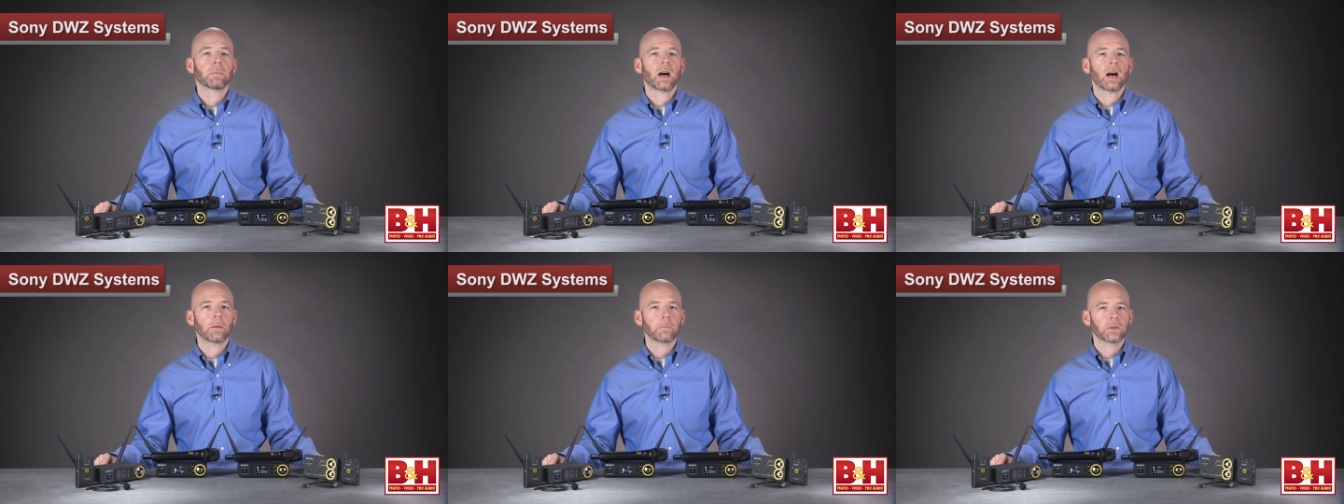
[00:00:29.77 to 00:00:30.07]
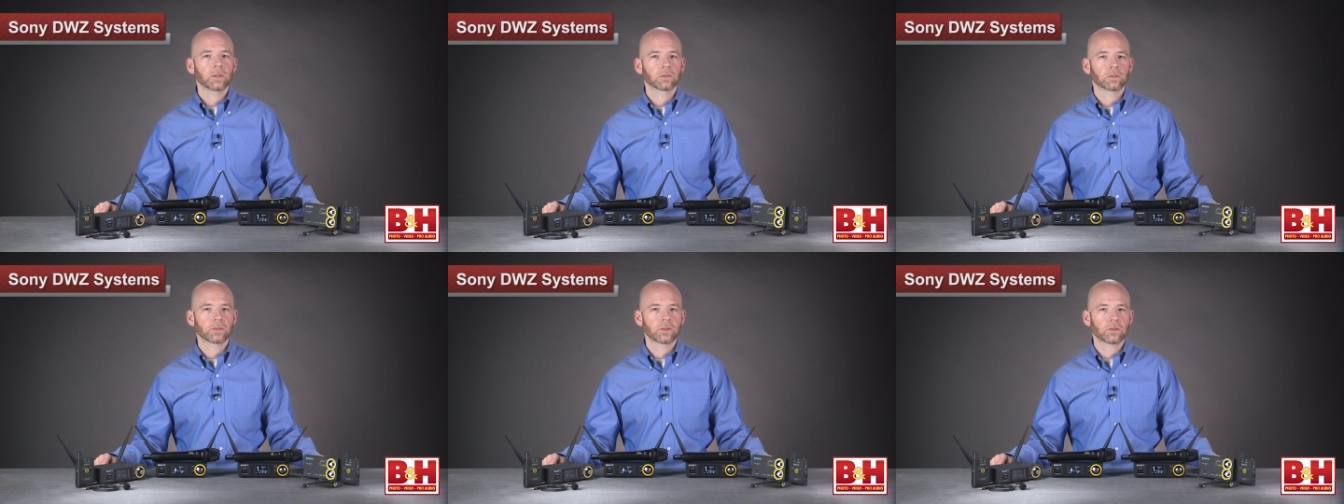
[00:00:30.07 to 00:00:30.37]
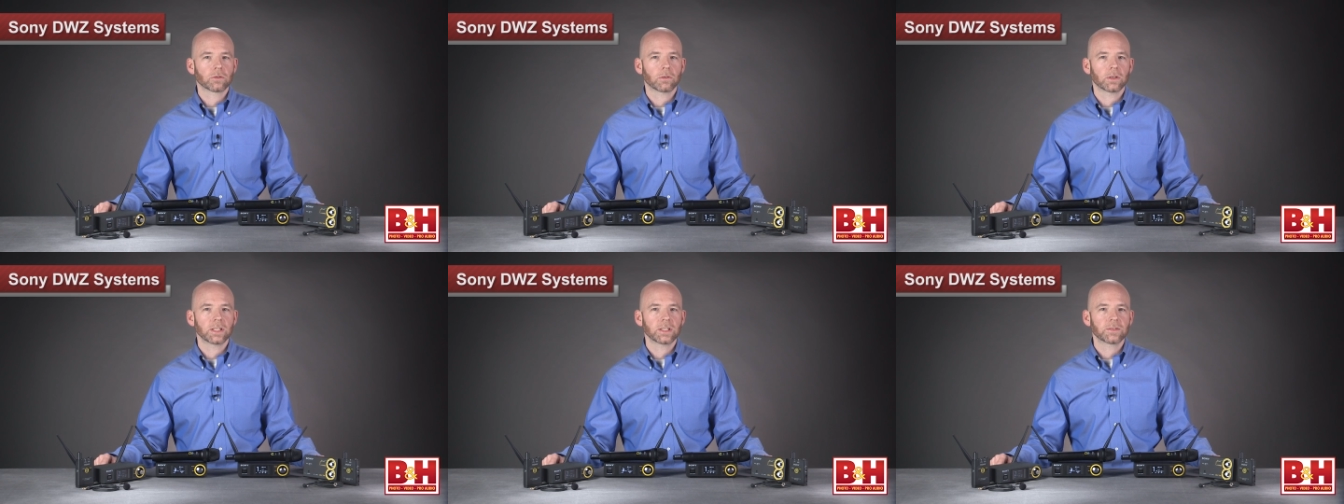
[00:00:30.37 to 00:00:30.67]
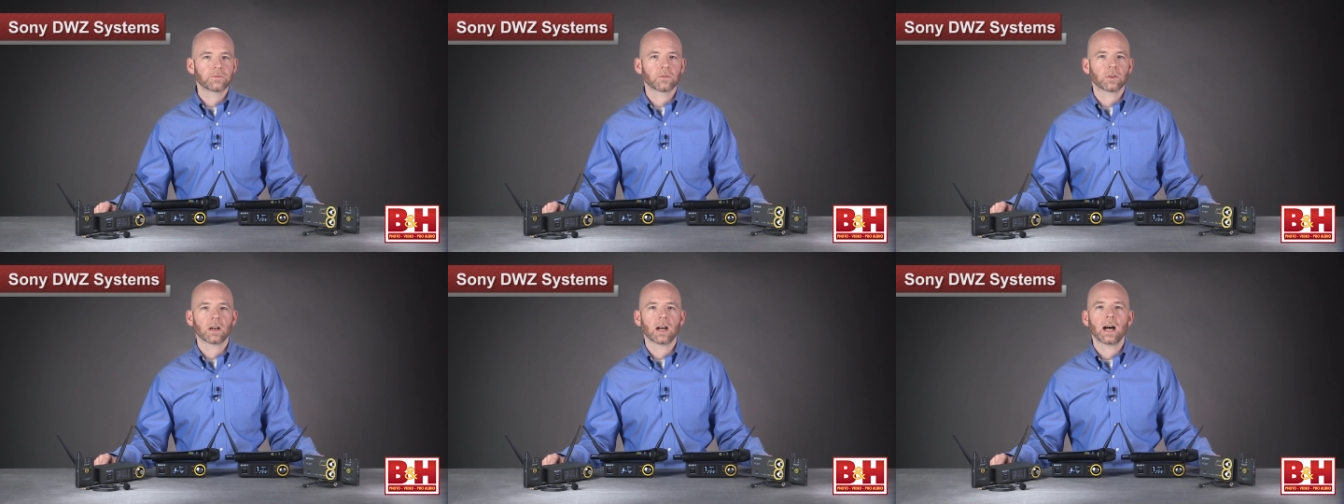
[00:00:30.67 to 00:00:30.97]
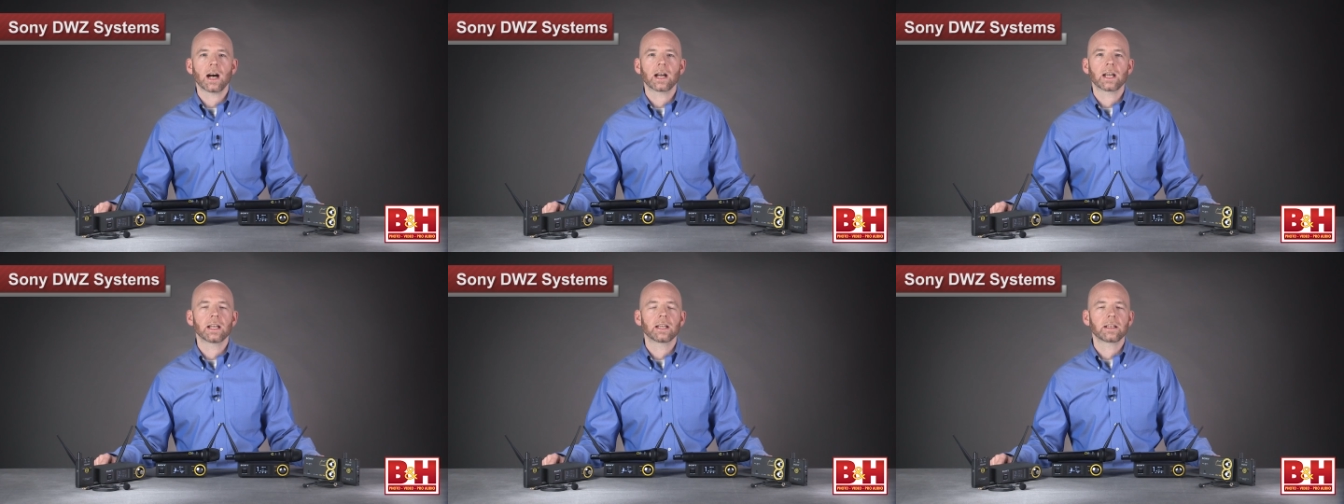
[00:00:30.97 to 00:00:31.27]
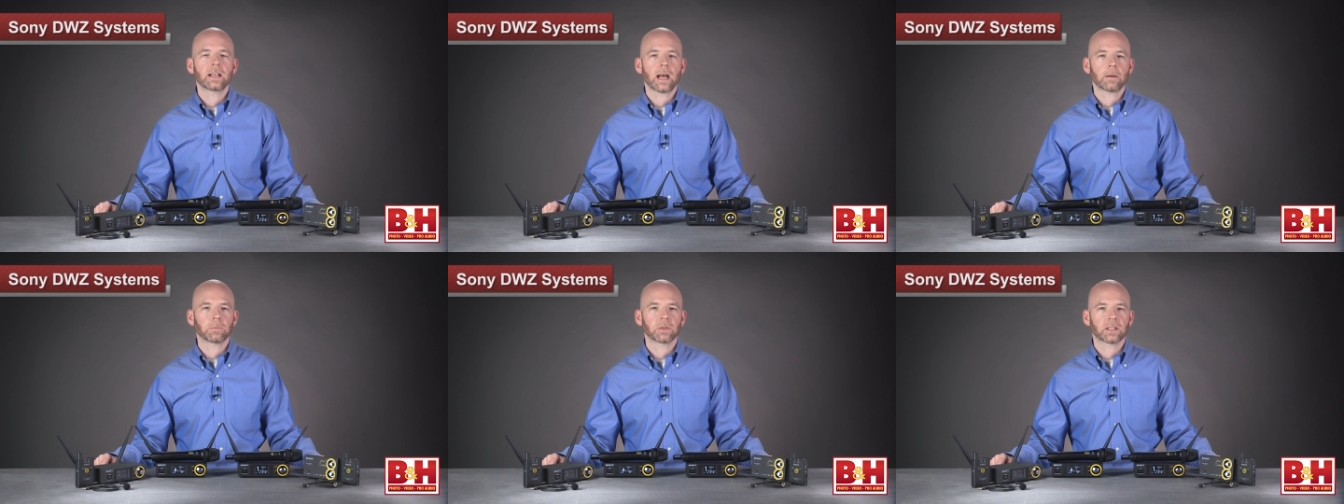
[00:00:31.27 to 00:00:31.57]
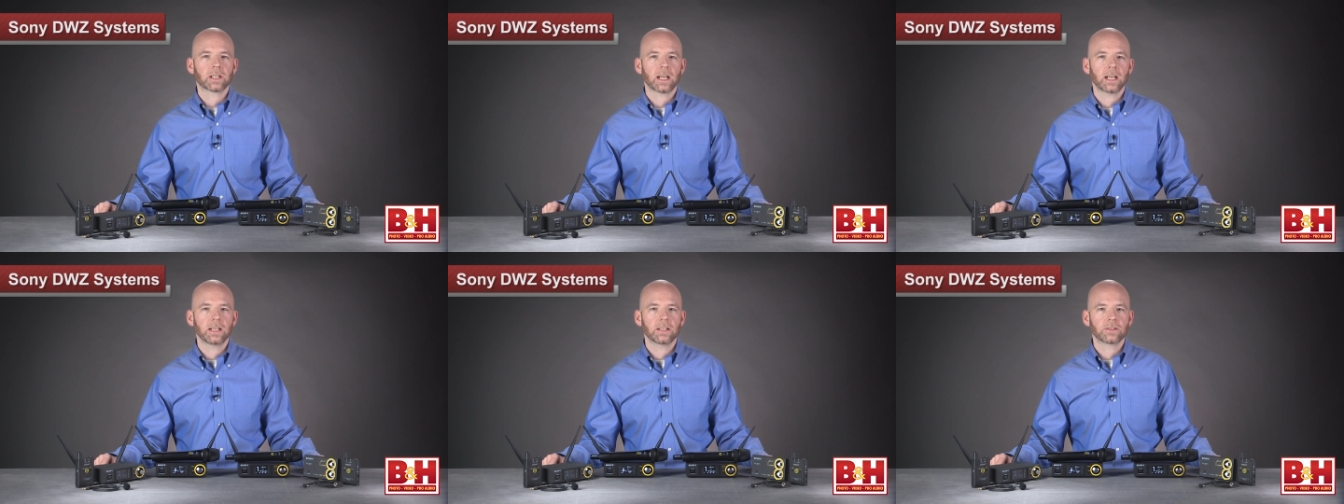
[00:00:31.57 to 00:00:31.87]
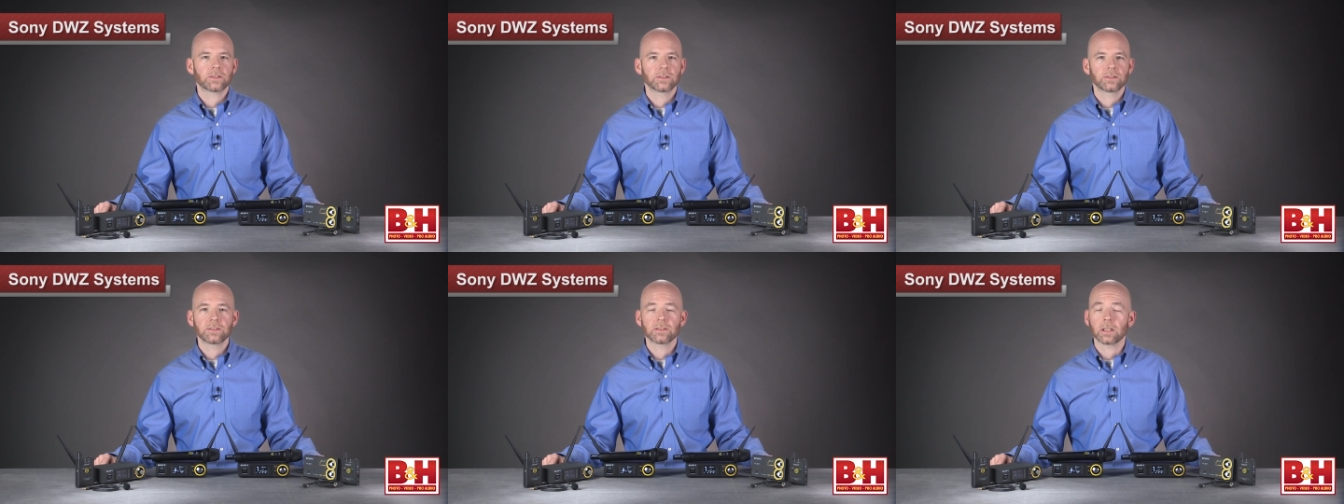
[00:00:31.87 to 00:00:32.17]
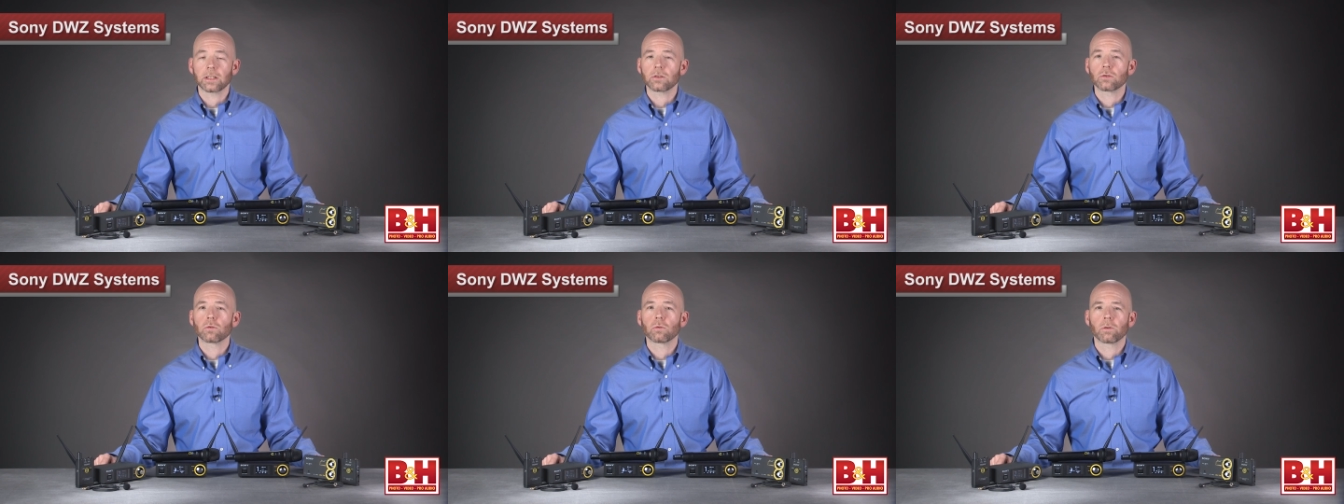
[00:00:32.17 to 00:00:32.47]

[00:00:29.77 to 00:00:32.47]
popular choice for high-end applications like